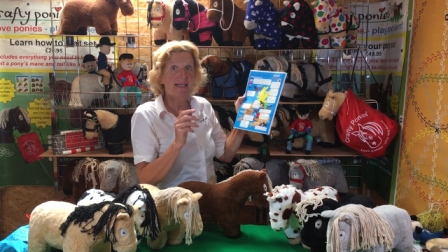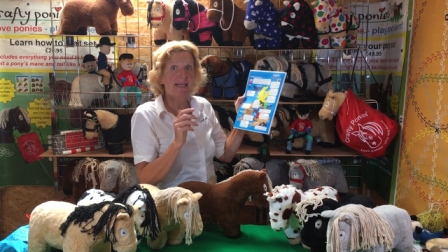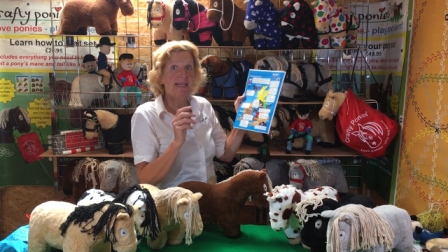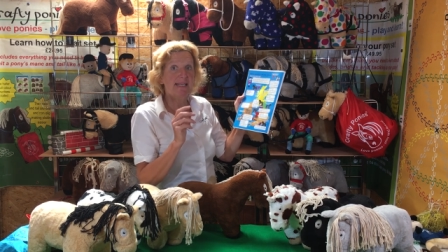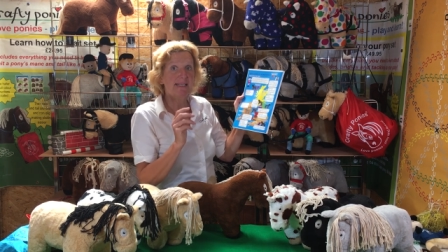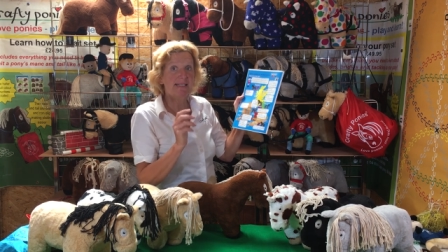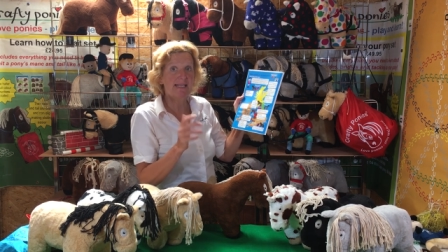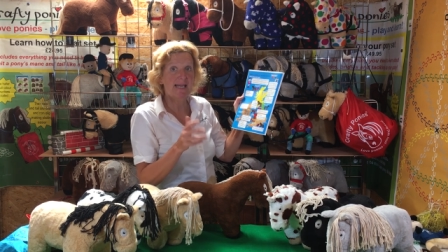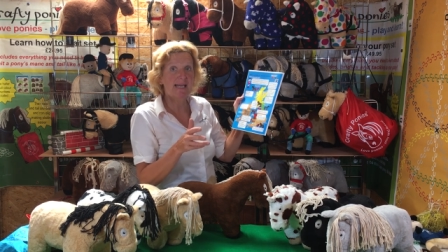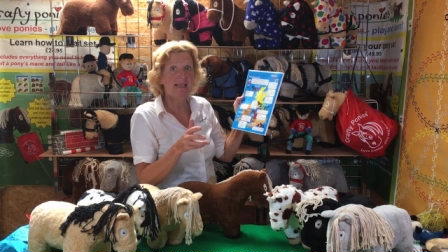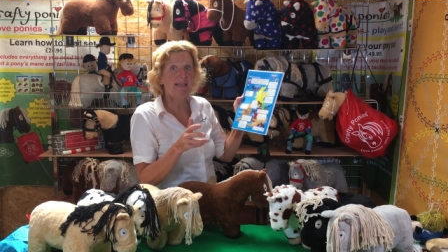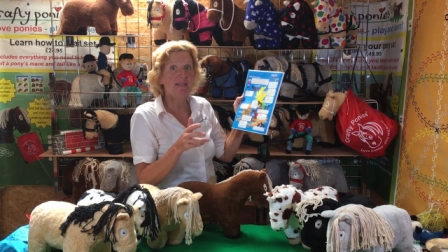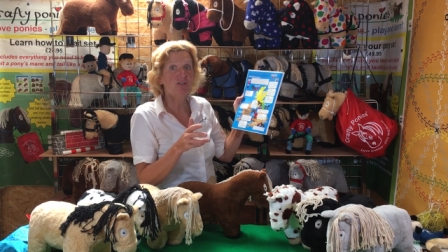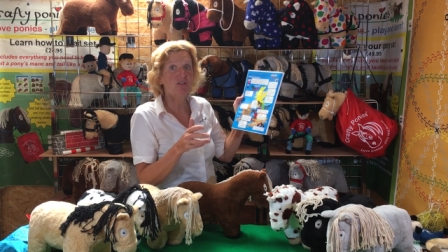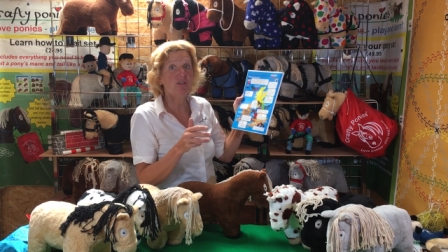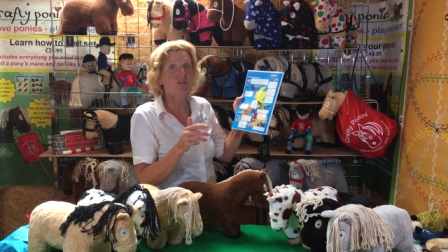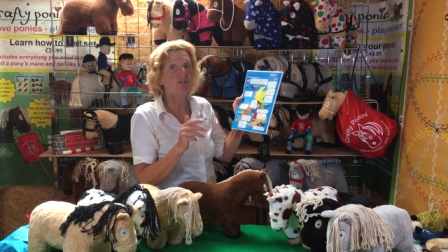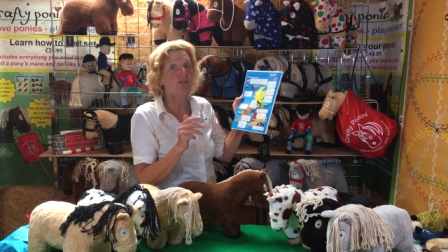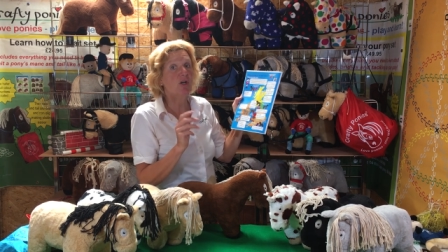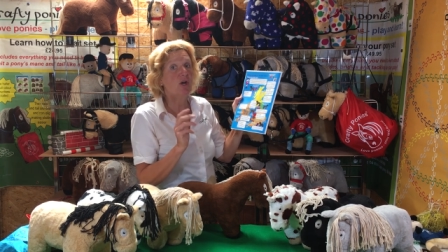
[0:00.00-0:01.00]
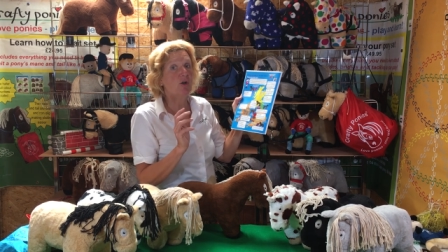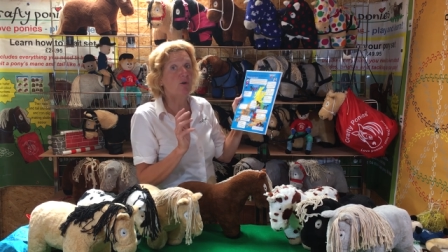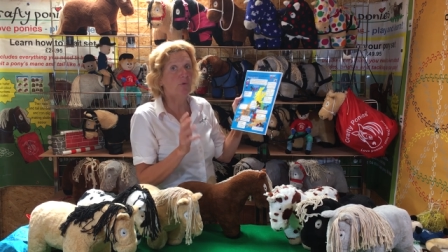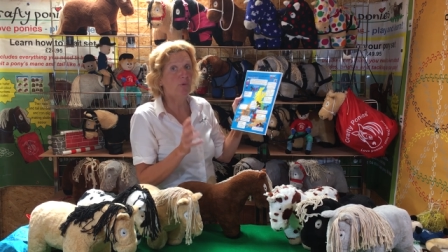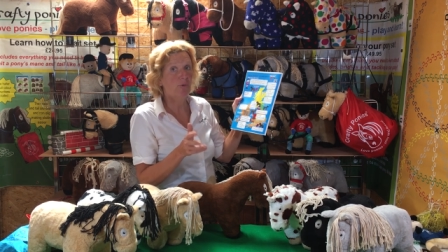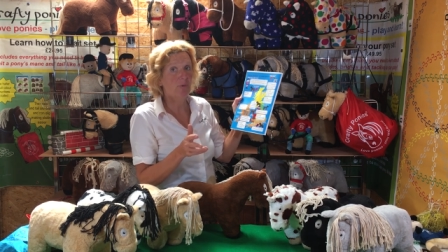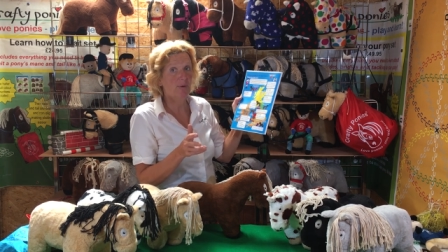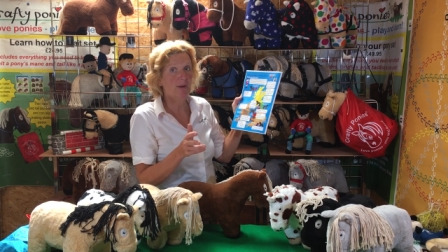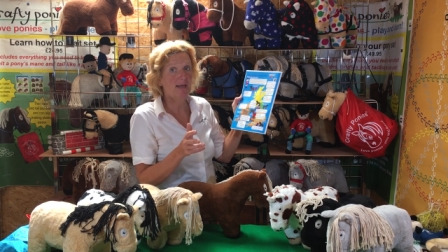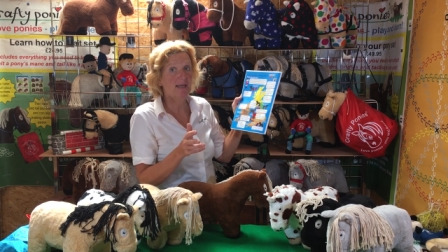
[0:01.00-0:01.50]
intelligent
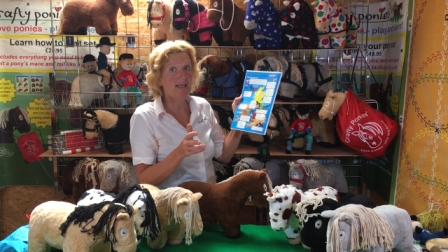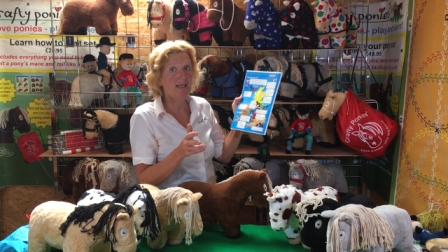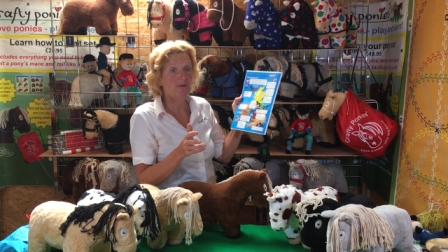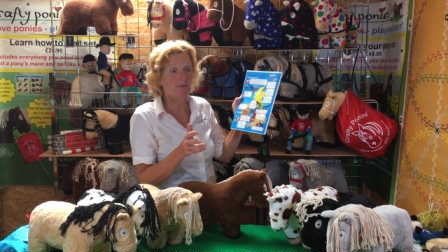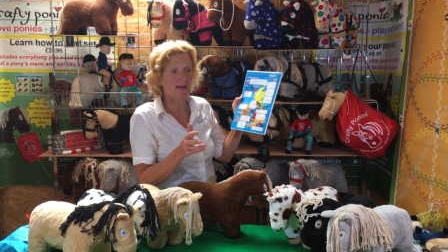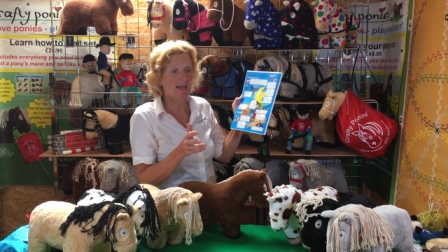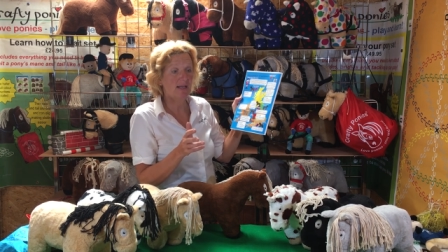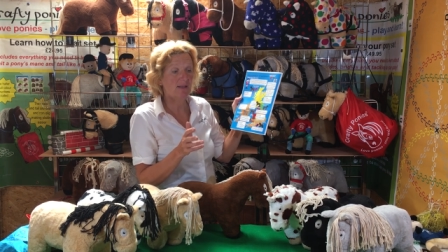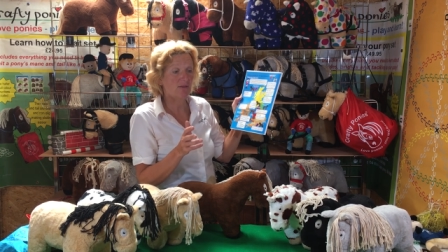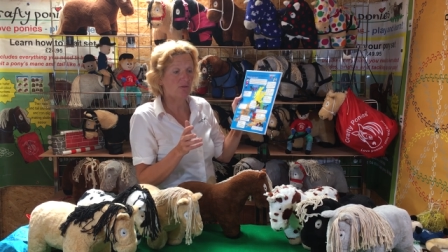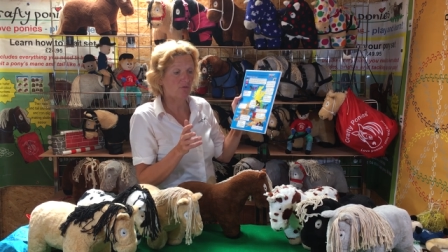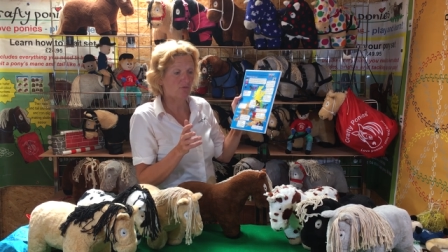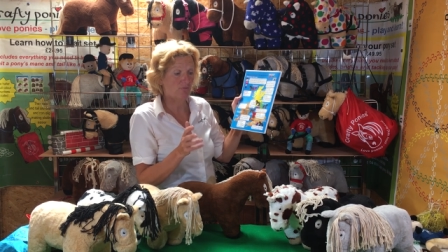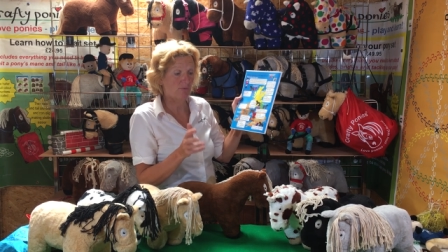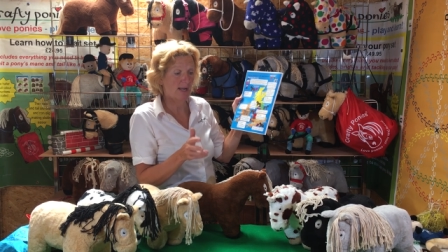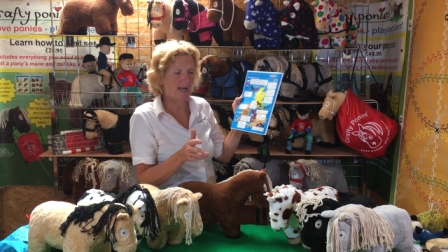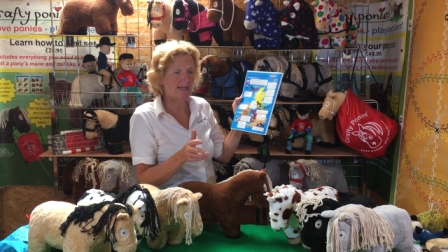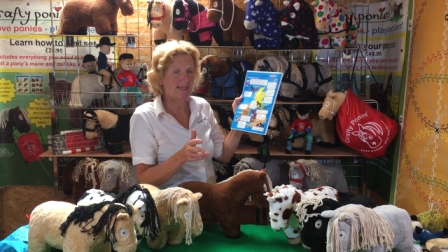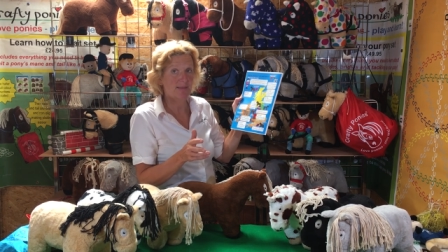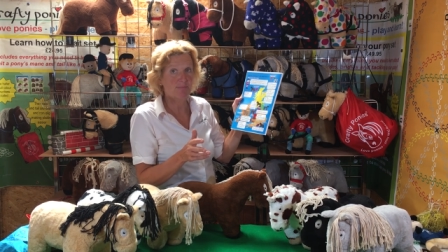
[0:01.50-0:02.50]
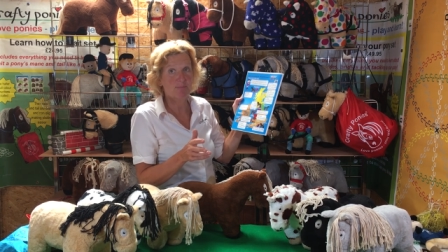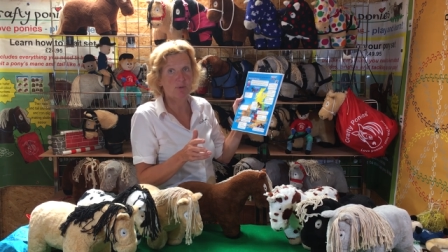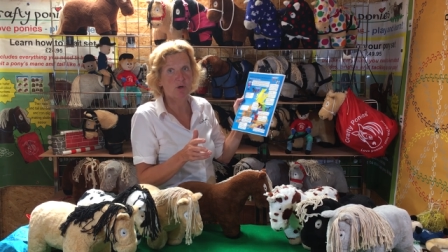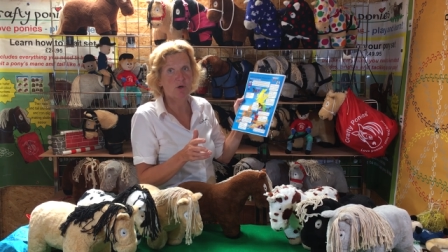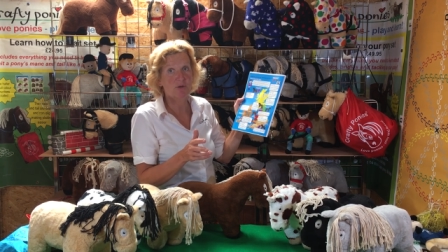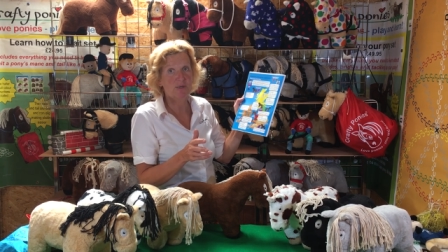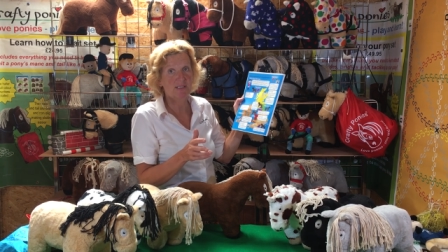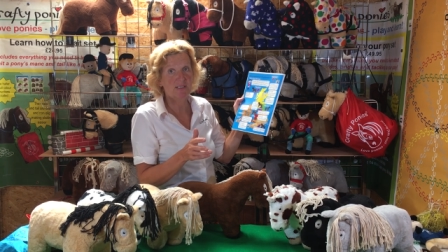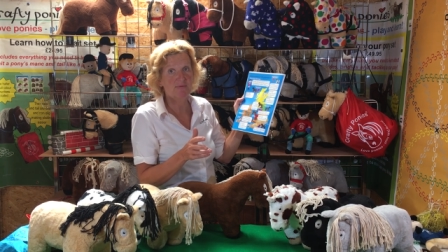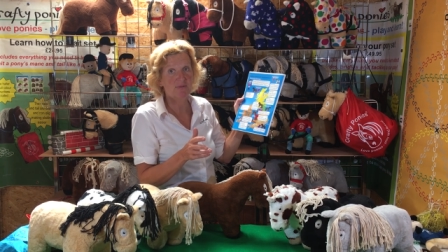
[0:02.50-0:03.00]
and really great riding
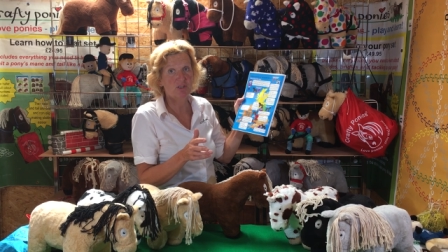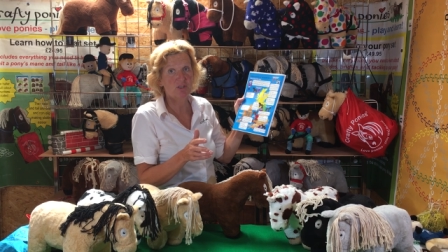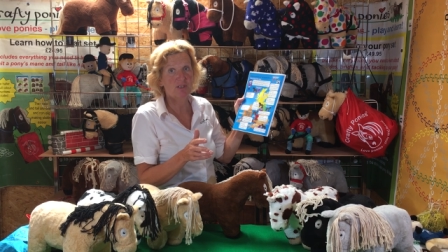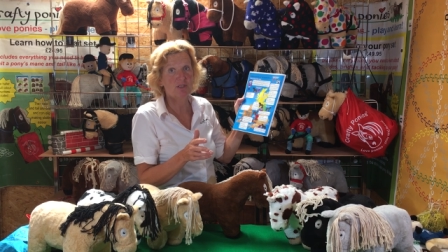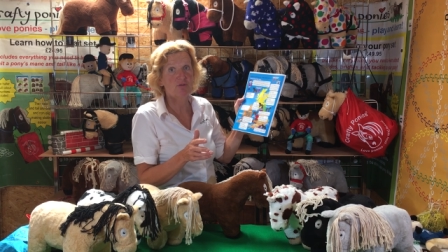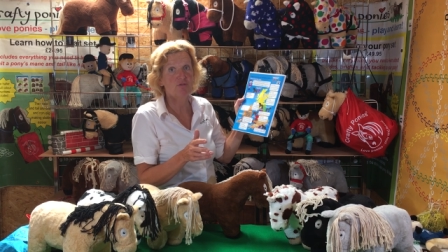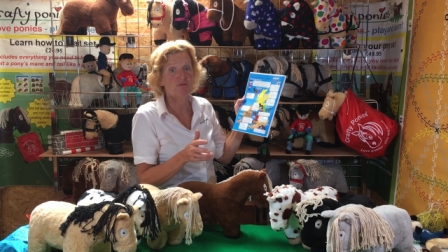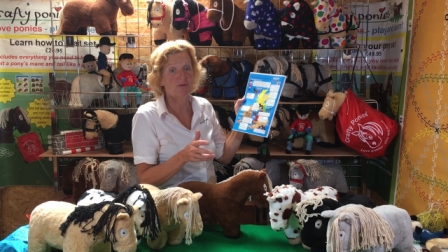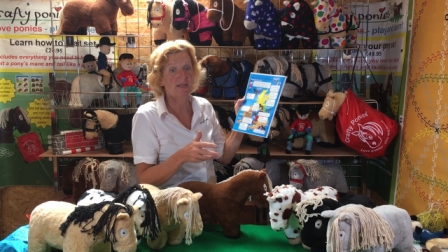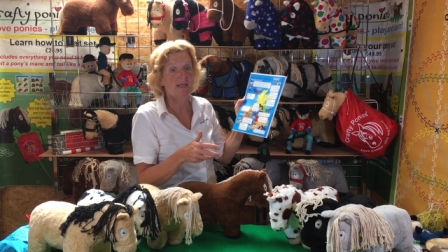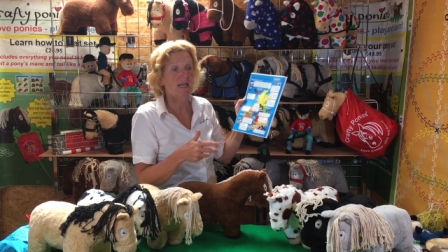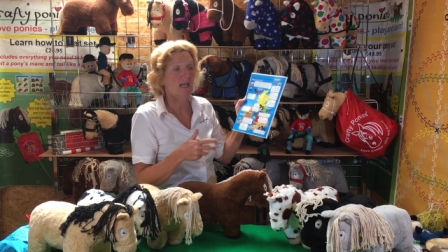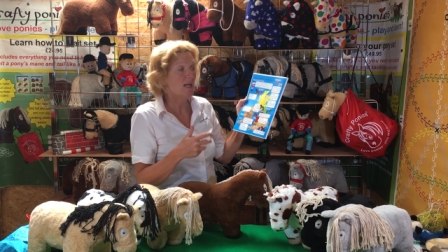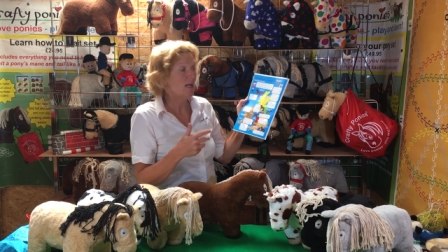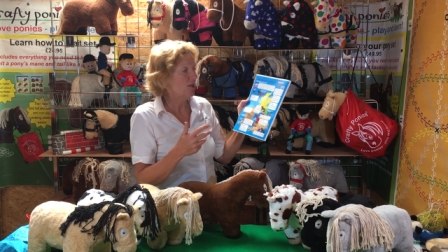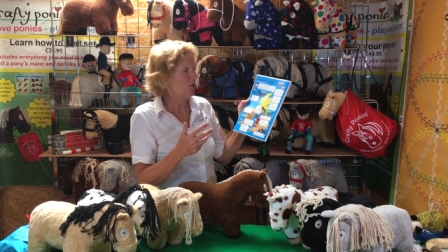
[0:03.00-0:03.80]
ponies for children.